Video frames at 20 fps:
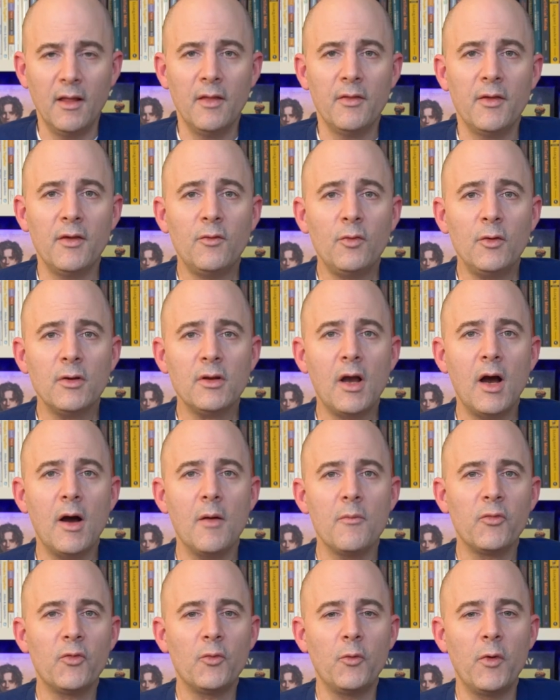This one
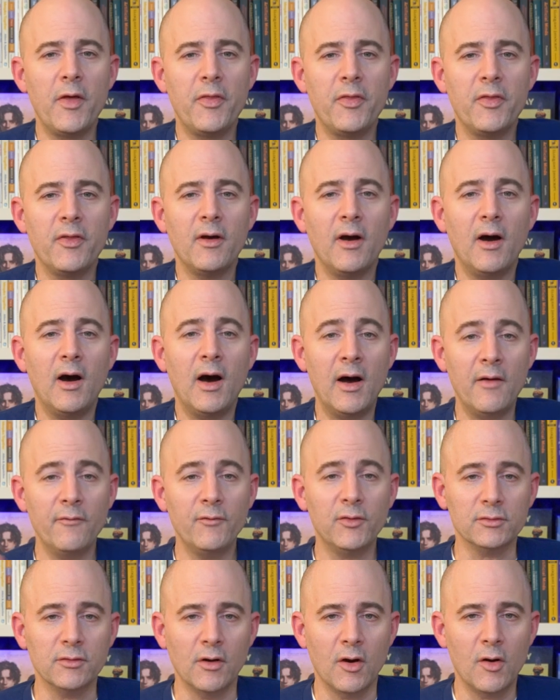comes with
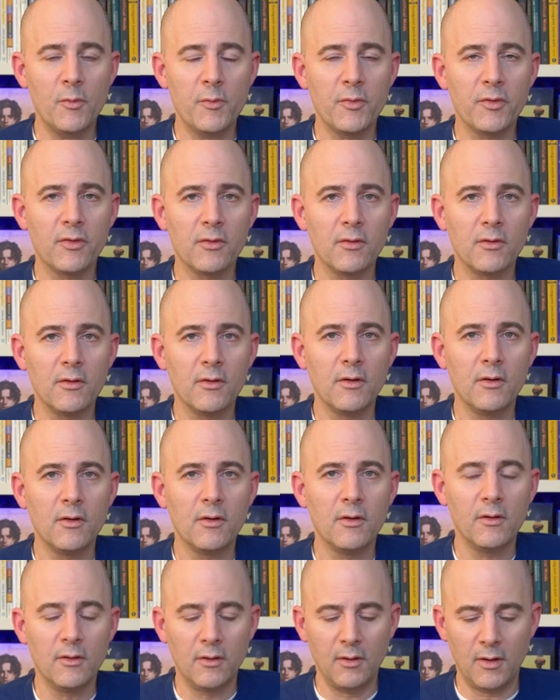envelopes.
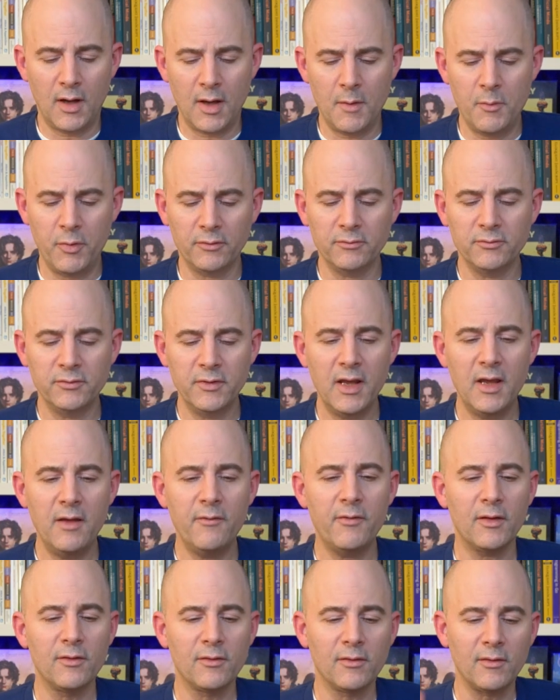I
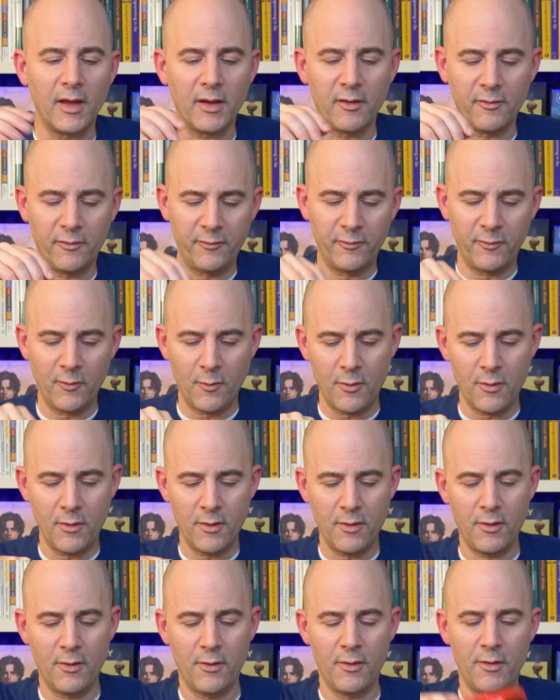believe it's like
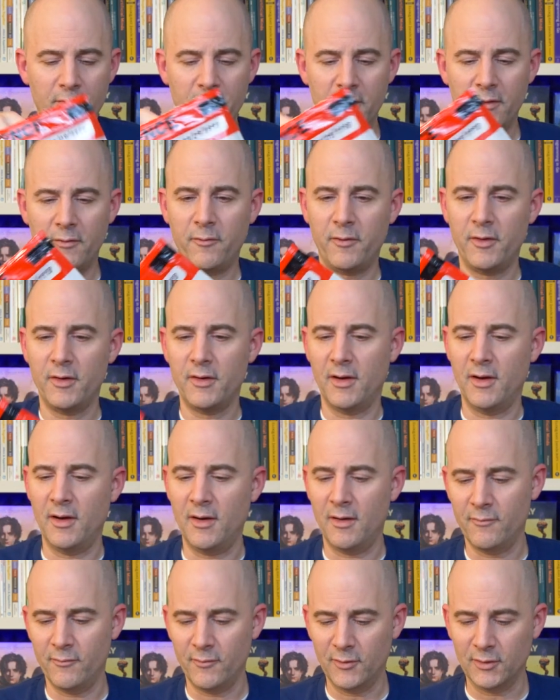4 different
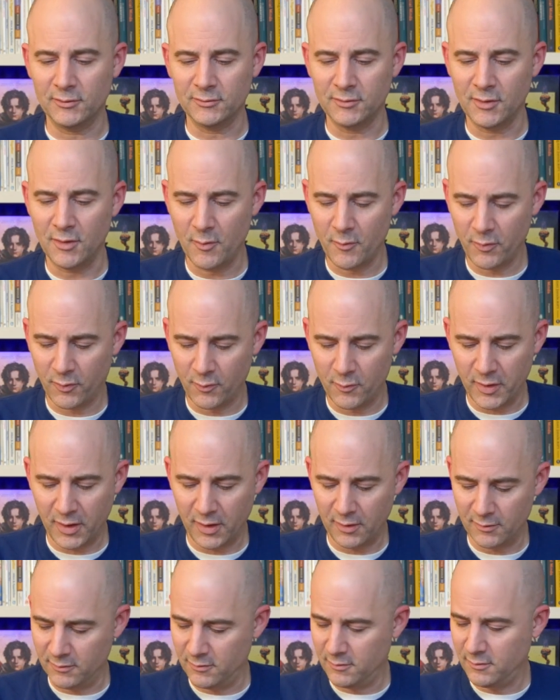envelopes. We
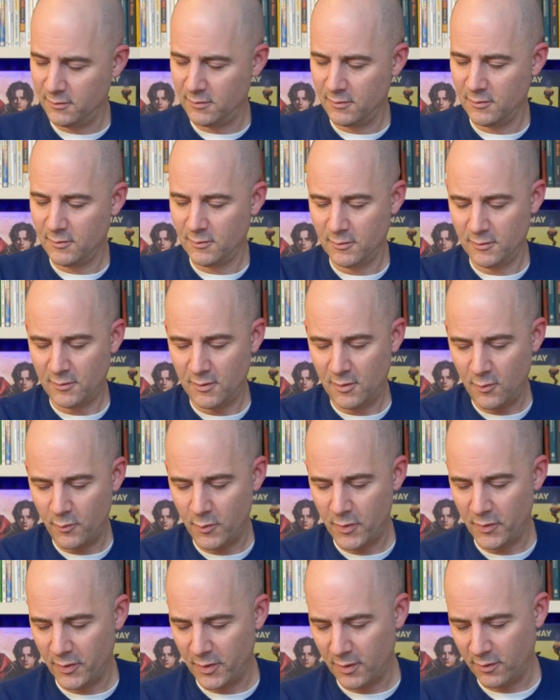can
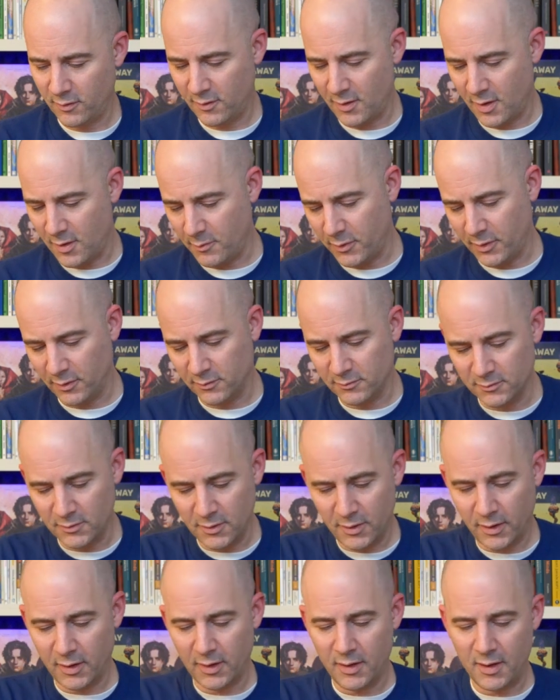open this up and
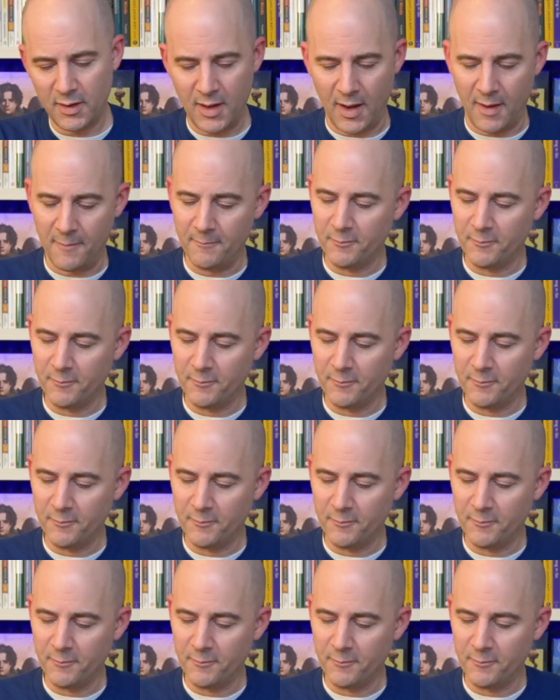look at it. Yeah.